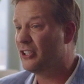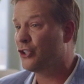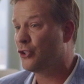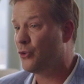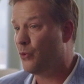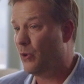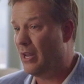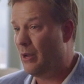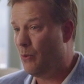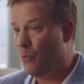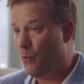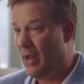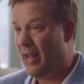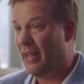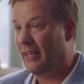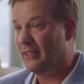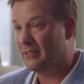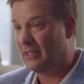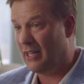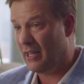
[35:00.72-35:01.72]
discrete
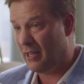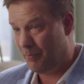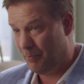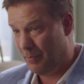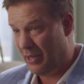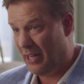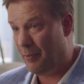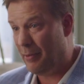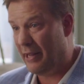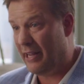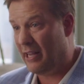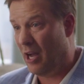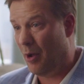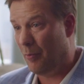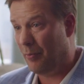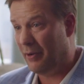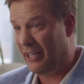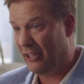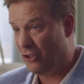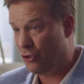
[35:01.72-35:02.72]
ways that B2B
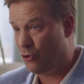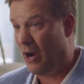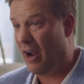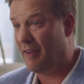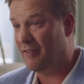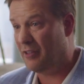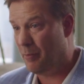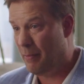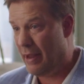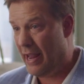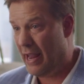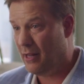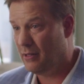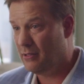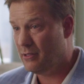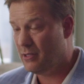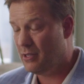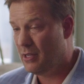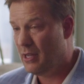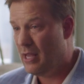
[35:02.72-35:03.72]
companies drive
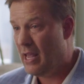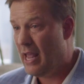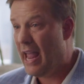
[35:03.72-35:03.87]
demand,